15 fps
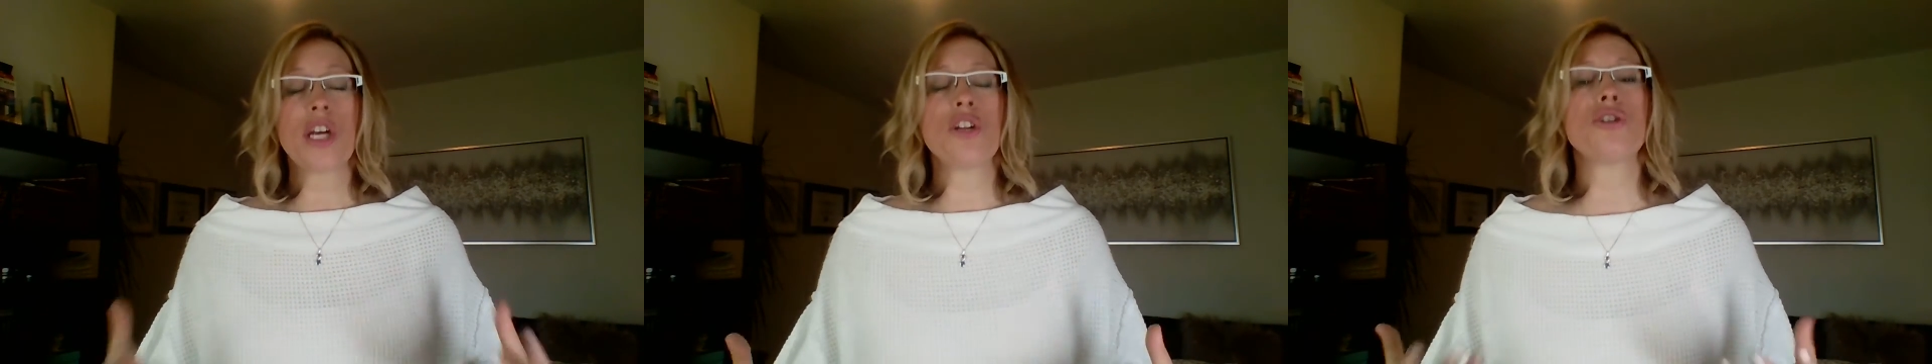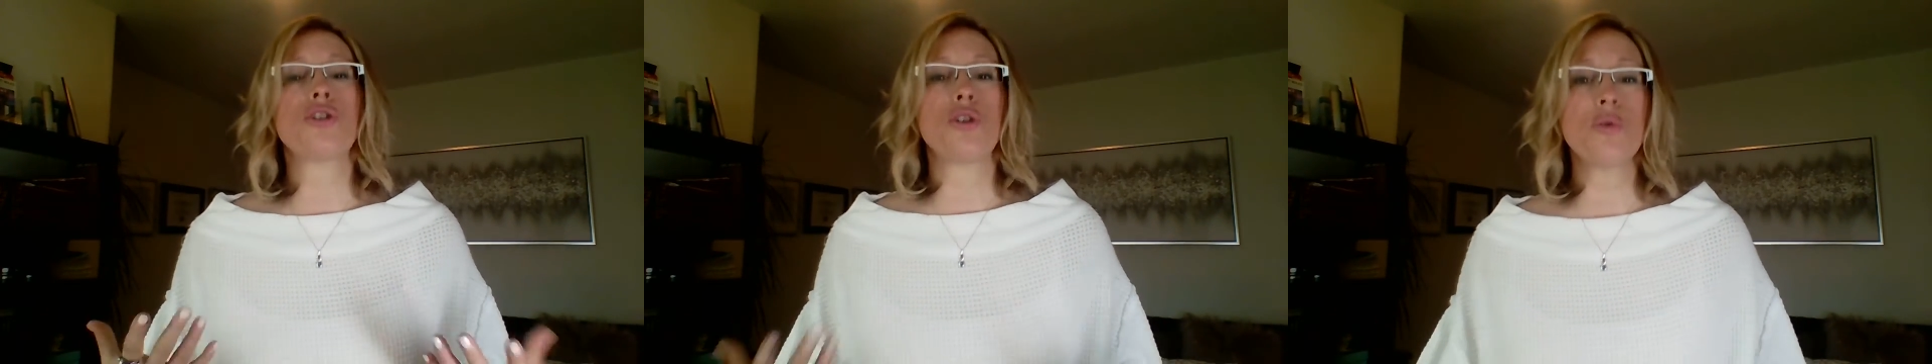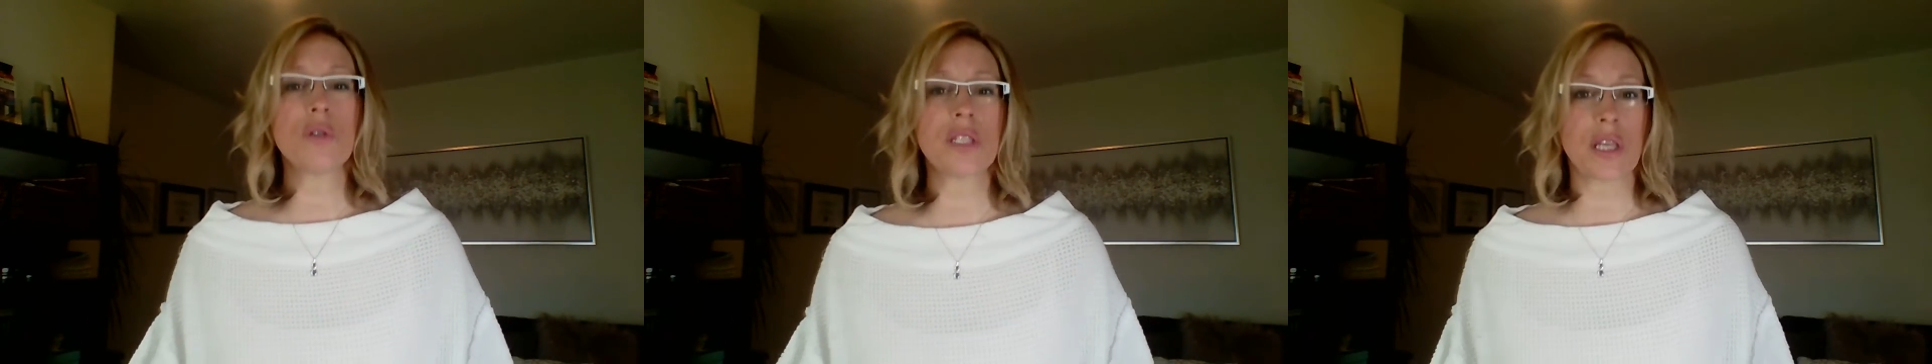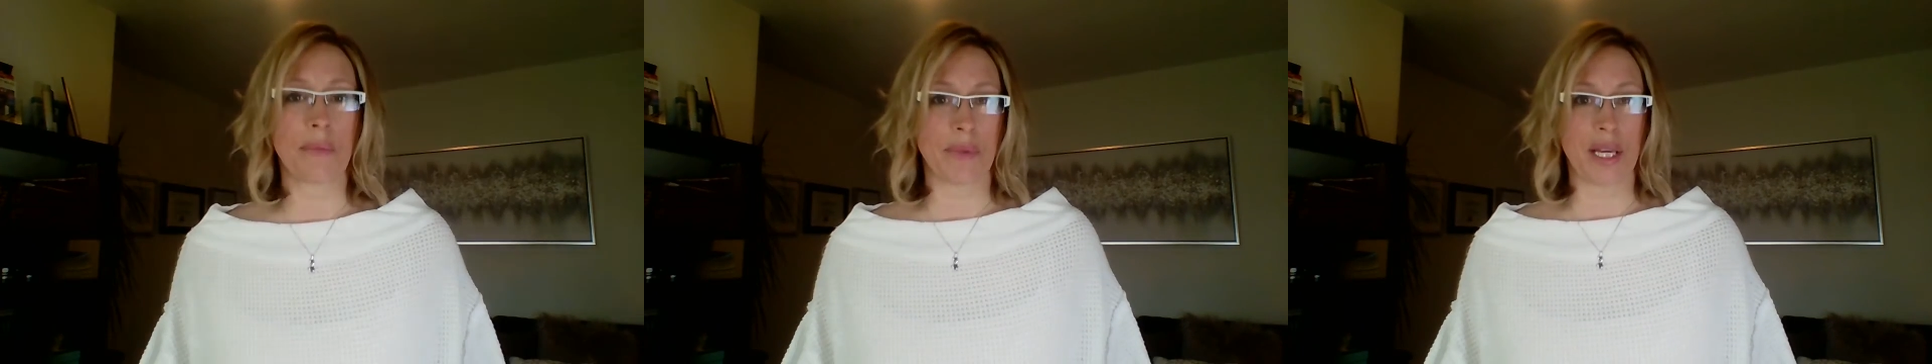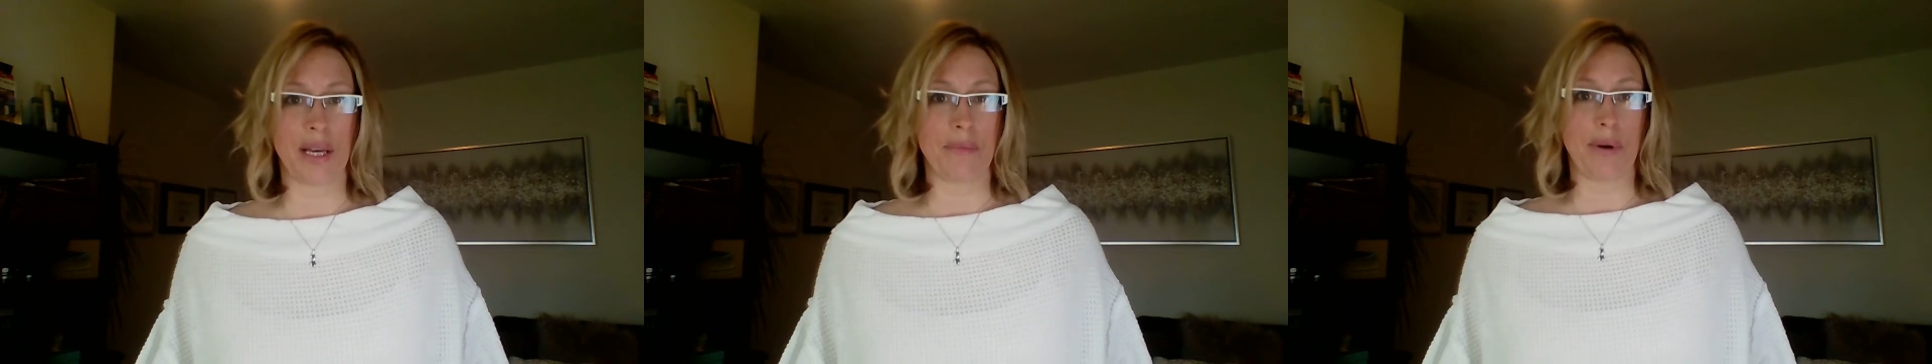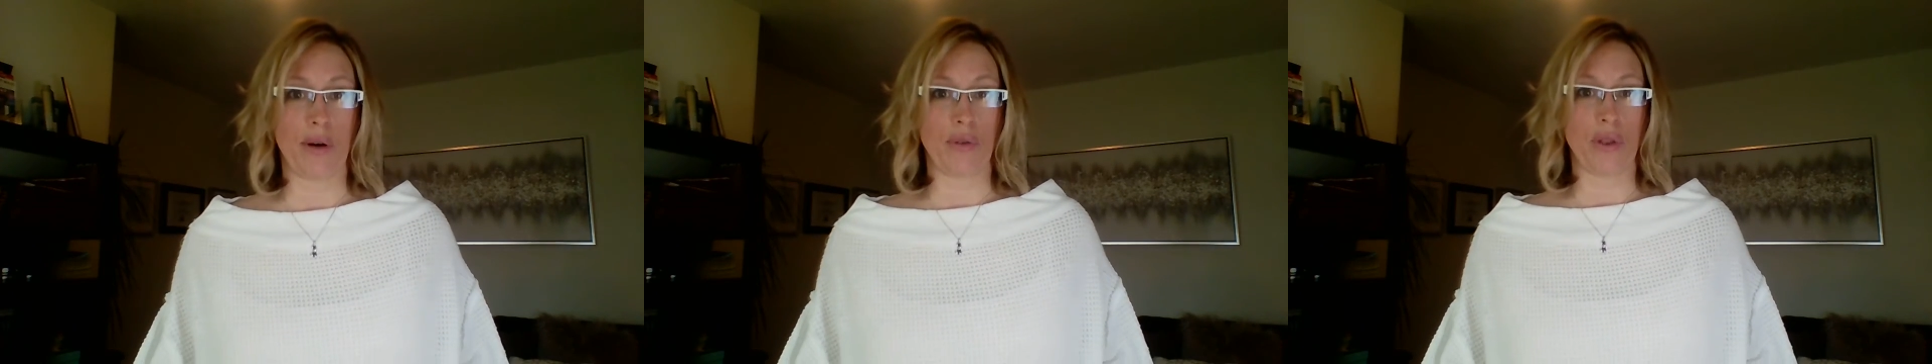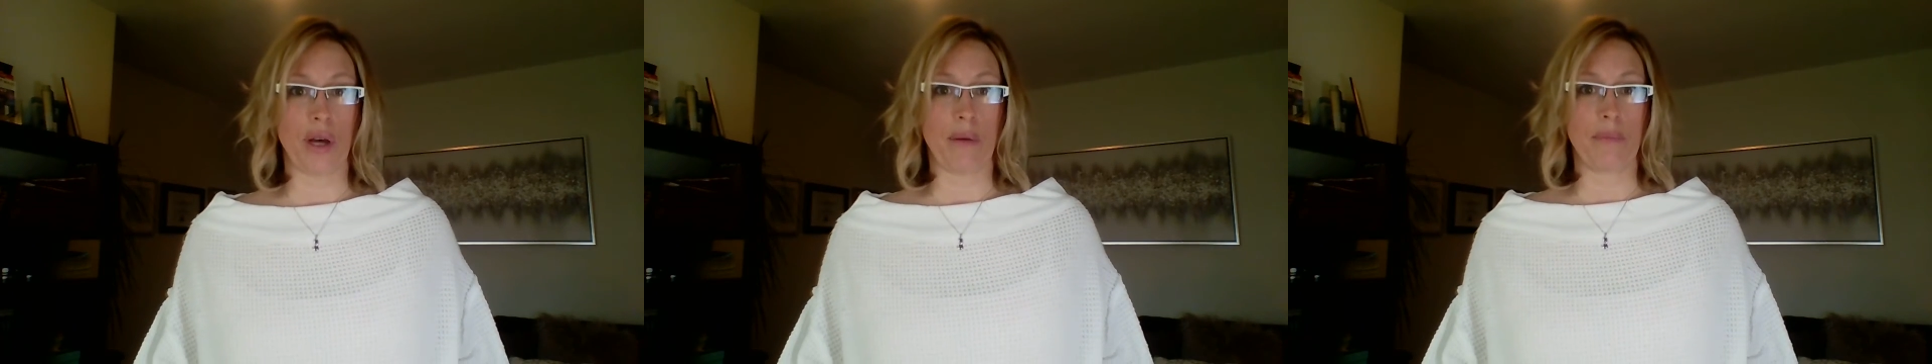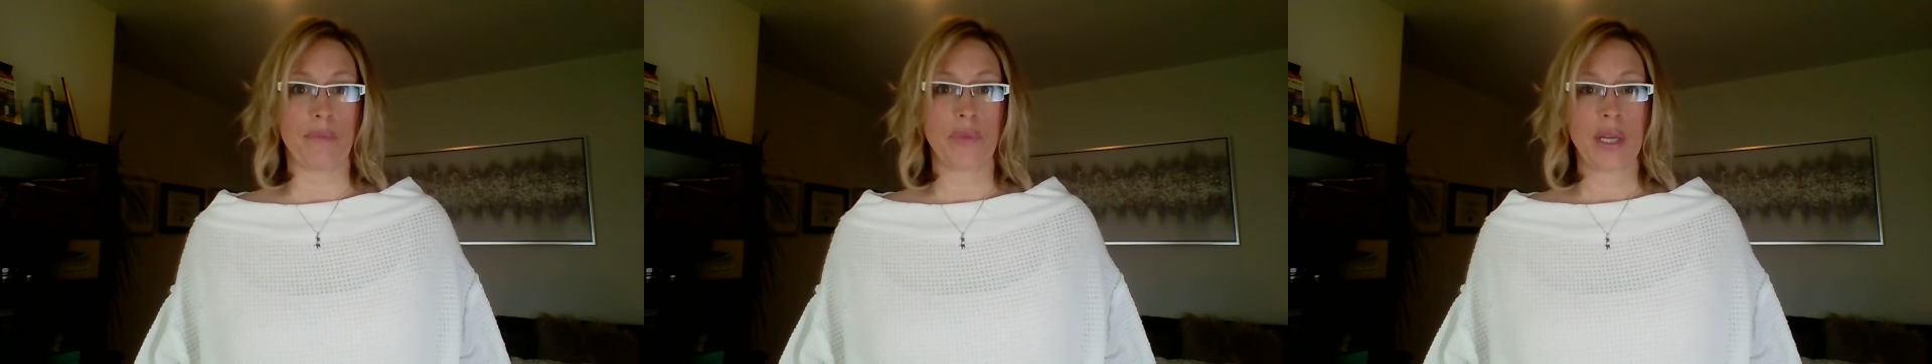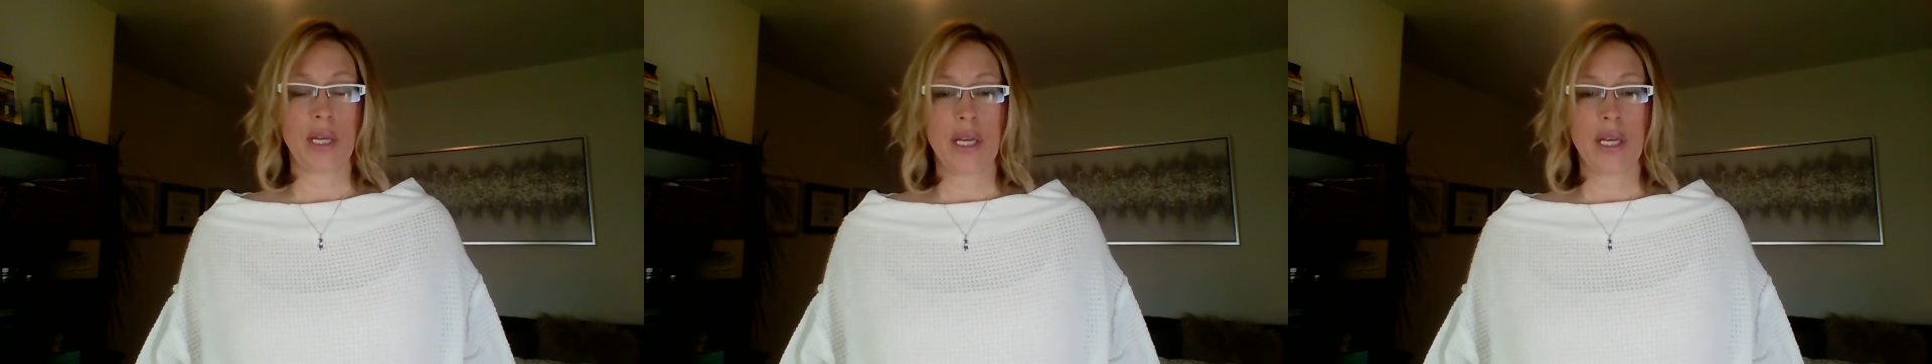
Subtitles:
can do something about them.